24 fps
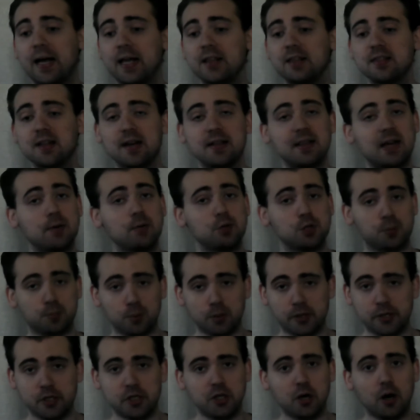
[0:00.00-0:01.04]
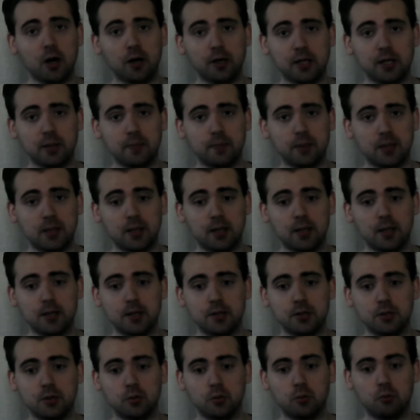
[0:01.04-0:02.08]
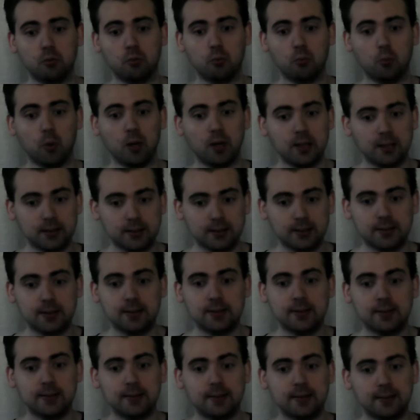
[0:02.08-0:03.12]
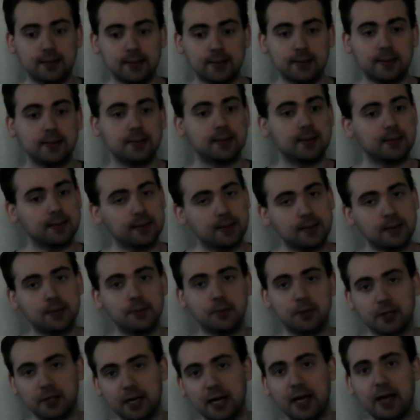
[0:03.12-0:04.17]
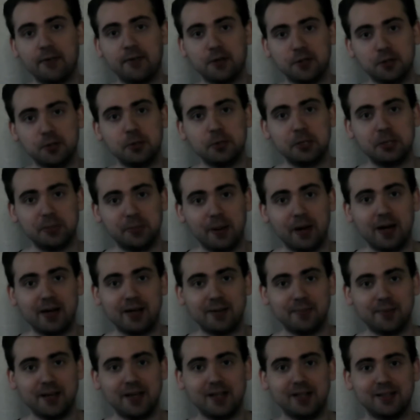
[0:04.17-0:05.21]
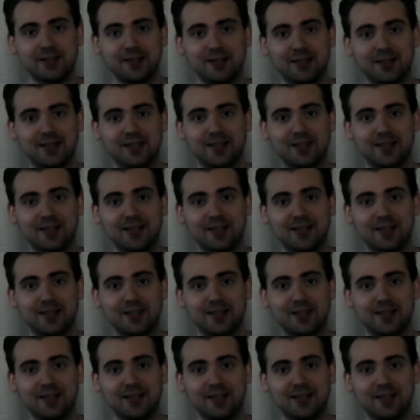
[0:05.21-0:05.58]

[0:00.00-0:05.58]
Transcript: thought that was pretty shocking because, one, we're going to have a new Spider-Man